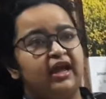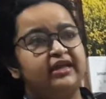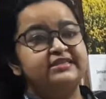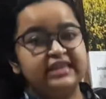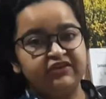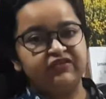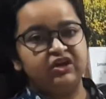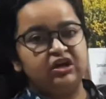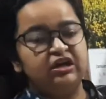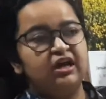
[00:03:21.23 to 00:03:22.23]

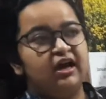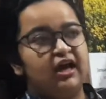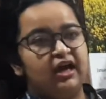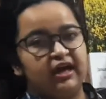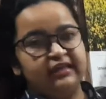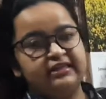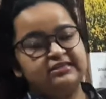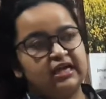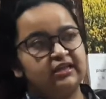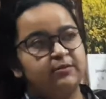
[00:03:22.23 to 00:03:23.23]
severe in the
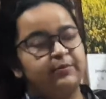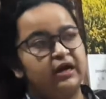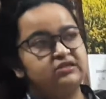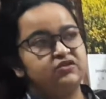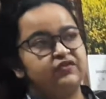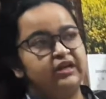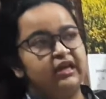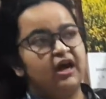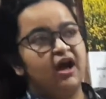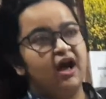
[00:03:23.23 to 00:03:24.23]
southern parts of
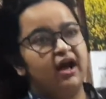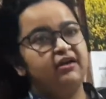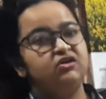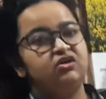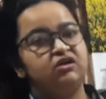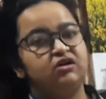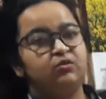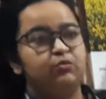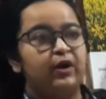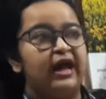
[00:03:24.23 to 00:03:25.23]
India, and
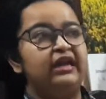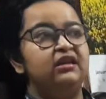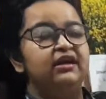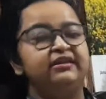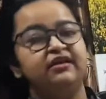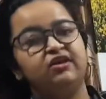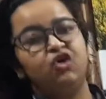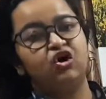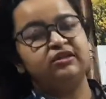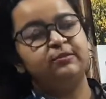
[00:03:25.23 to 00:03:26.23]
while in the
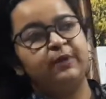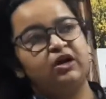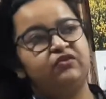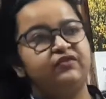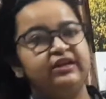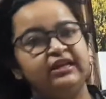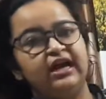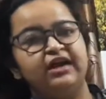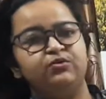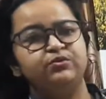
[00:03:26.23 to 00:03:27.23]
northern part of
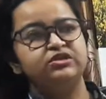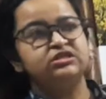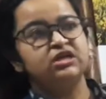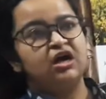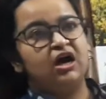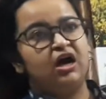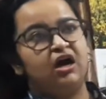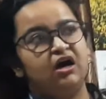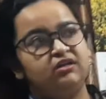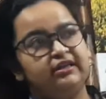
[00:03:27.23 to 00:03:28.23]
India, it was
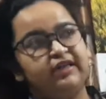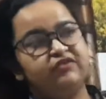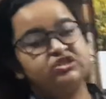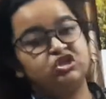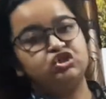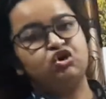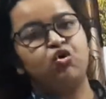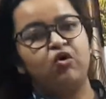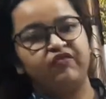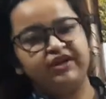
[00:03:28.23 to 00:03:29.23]
there was a
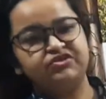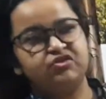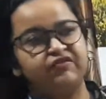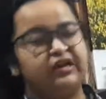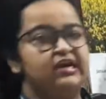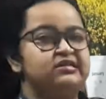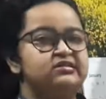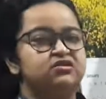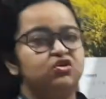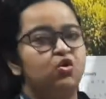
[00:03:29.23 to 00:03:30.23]
show of
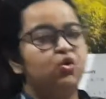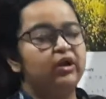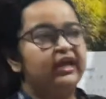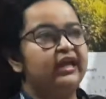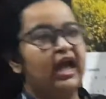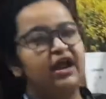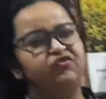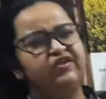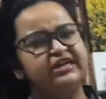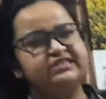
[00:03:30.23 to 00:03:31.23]
extravagance, glory,
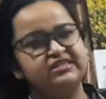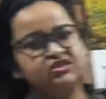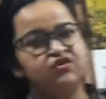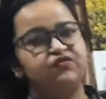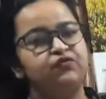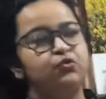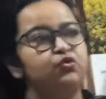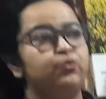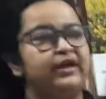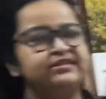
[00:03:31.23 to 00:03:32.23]
and wastage of
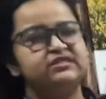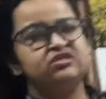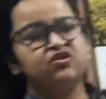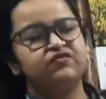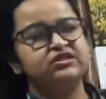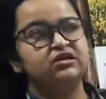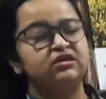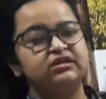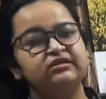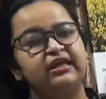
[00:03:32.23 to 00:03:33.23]
food, wastage of
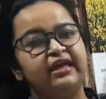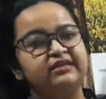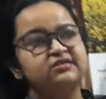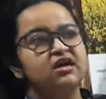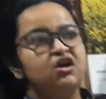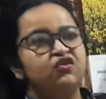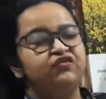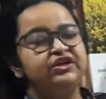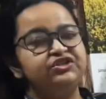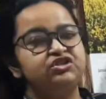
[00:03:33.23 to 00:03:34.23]
certain things,
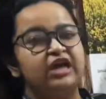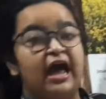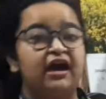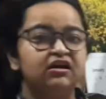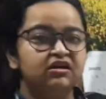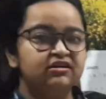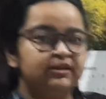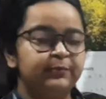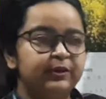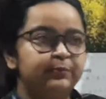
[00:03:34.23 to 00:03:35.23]
which angered
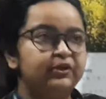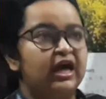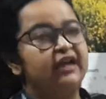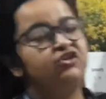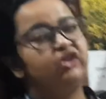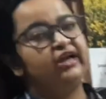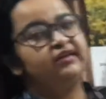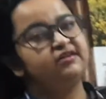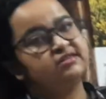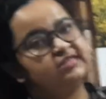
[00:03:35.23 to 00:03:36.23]
the people and
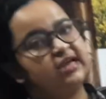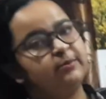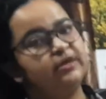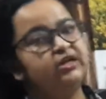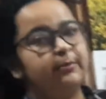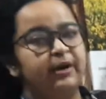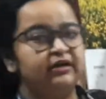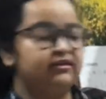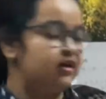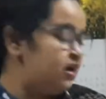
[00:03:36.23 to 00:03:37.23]
created resentment
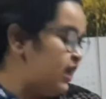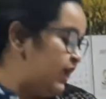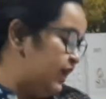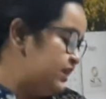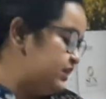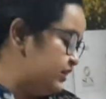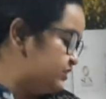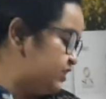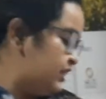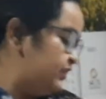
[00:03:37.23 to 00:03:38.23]
among the
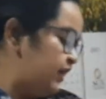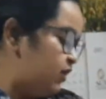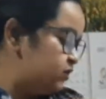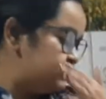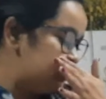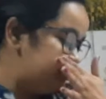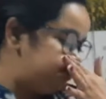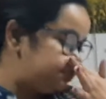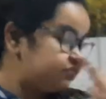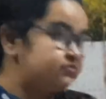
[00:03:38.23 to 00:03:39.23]
Indians, and
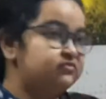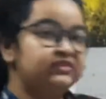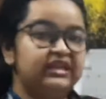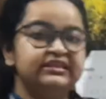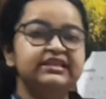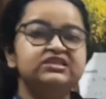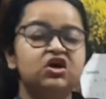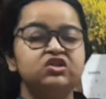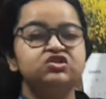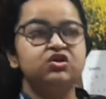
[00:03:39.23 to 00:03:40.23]
this
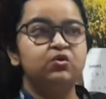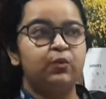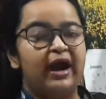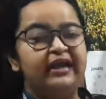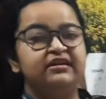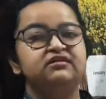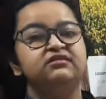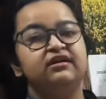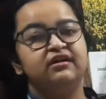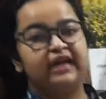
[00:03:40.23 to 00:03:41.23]
also widened
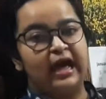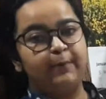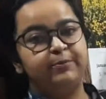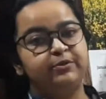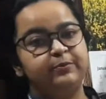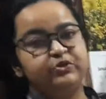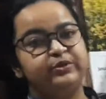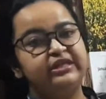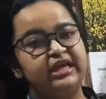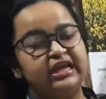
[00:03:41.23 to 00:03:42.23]
the gap
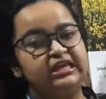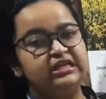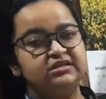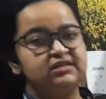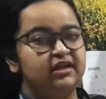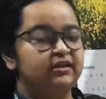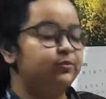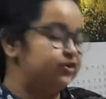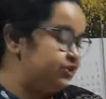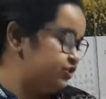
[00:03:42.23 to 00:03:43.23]
between the Indians and the
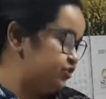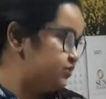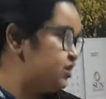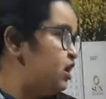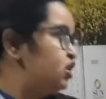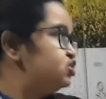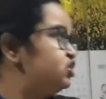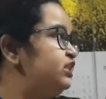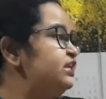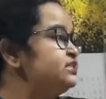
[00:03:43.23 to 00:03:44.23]
Britishers.
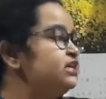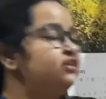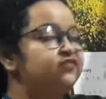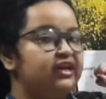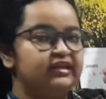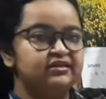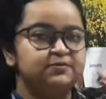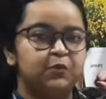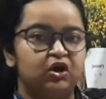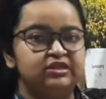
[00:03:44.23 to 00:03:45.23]
So these are the various
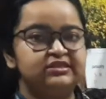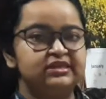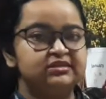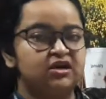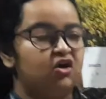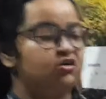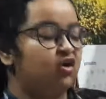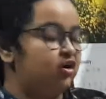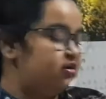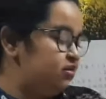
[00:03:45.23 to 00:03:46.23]
policies
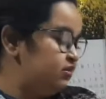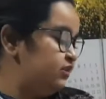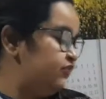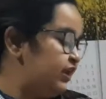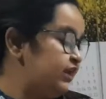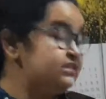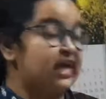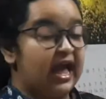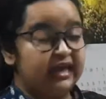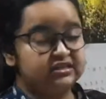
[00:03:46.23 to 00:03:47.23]
or the various
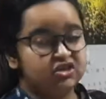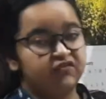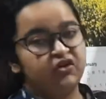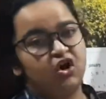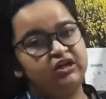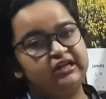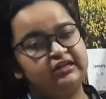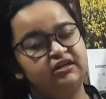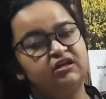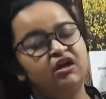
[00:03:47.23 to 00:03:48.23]
acts of Lord
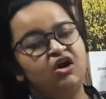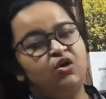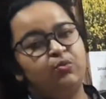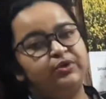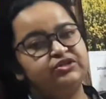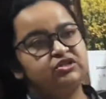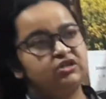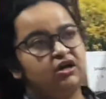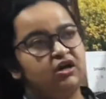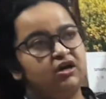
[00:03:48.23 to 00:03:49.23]
Lytton which
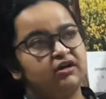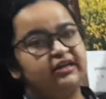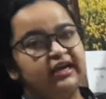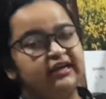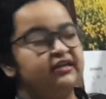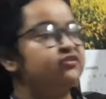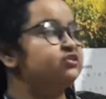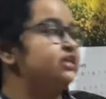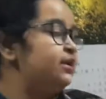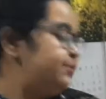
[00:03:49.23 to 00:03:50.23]
created
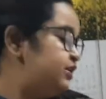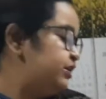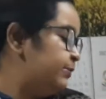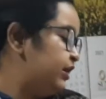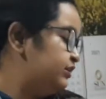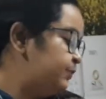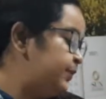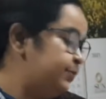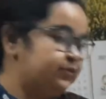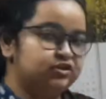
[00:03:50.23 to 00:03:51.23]
resentment among the
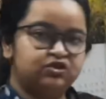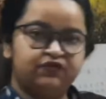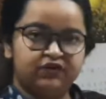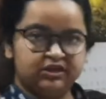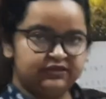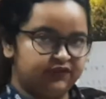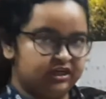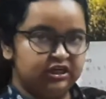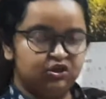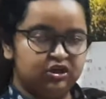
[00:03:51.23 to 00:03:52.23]
people. So first,
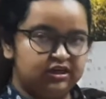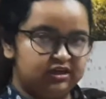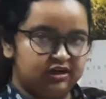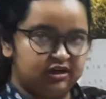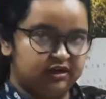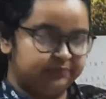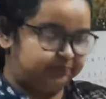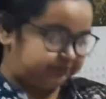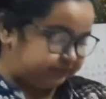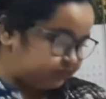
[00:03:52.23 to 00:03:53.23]
Vernacular
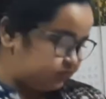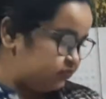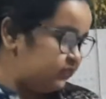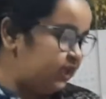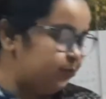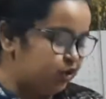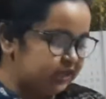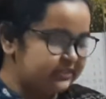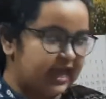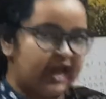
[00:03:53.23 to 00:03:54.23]

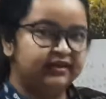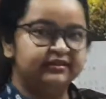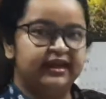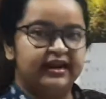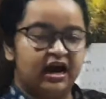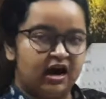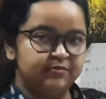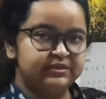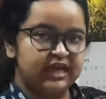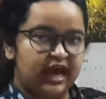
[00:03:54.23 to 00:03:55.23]
Press Act, then
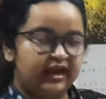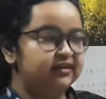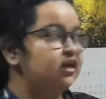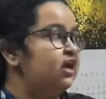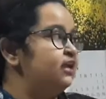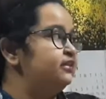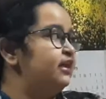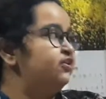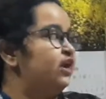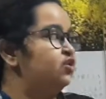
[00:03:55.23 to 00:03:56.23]
Arms Act,
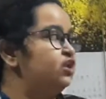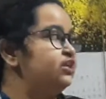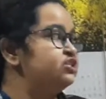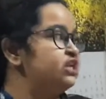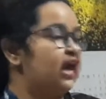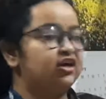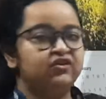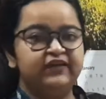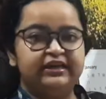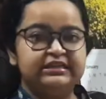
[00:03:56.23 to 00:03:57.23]
then Regulation Act
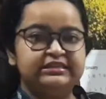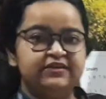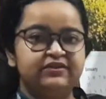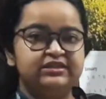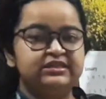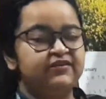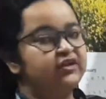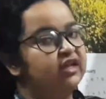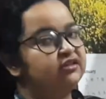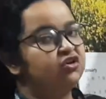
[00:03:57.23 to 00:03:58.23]
of 1877,
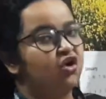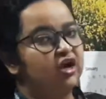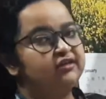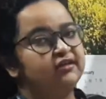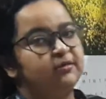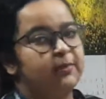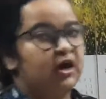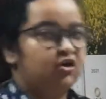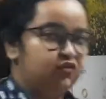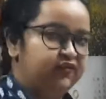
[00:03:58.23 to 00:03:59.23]
and the Royal Darbar of